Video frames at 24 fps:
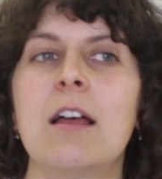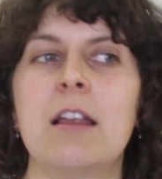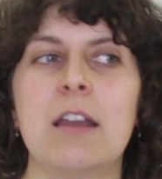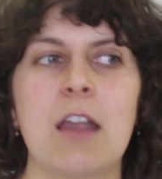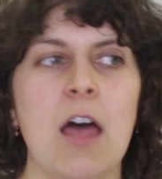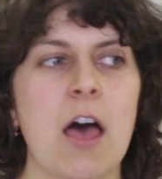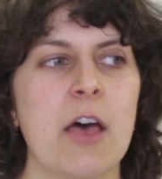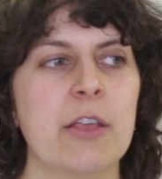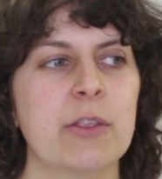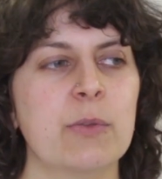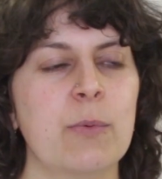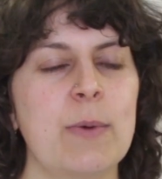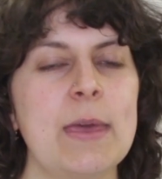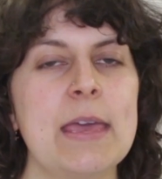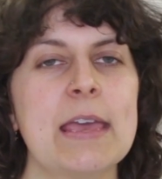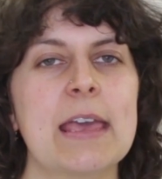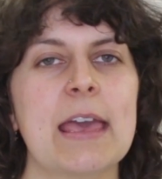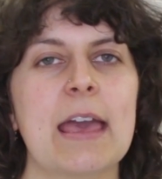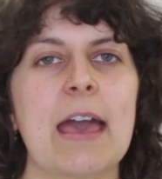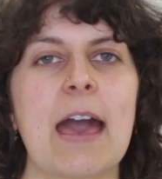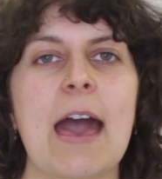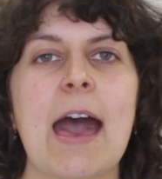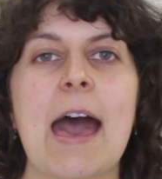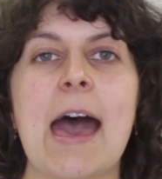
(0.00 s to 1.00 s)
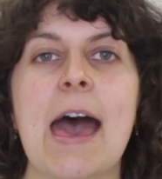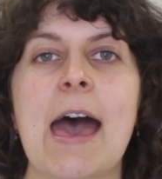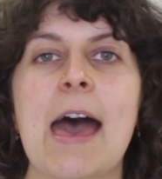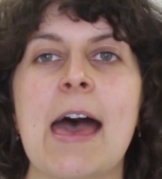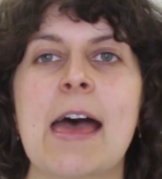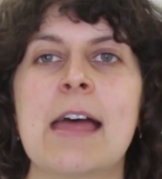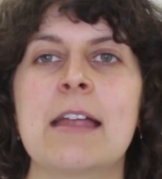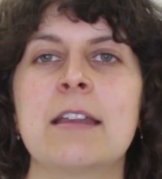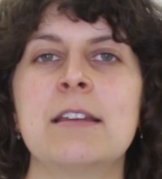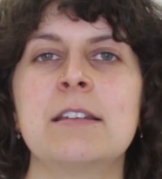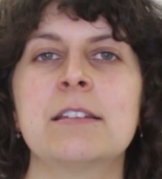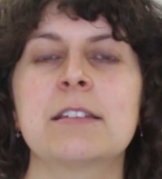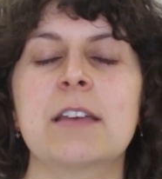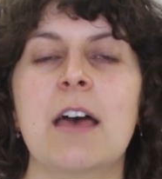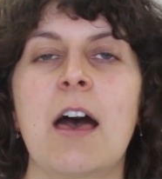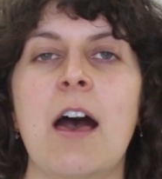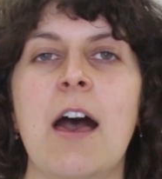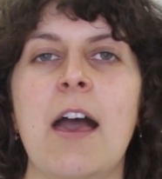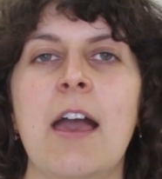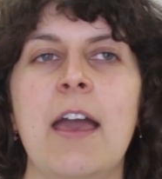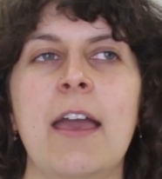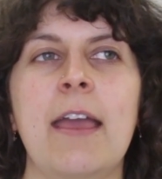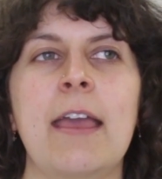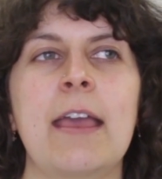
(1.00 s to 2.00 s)
last week and
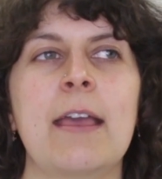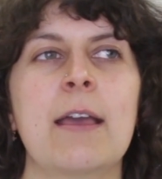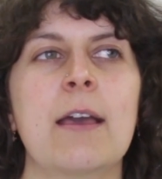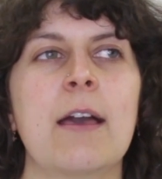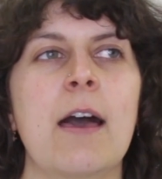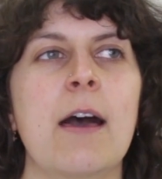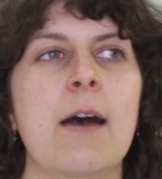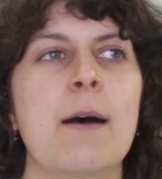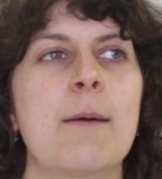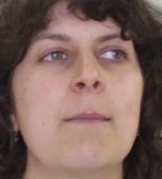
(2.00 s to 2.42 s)
I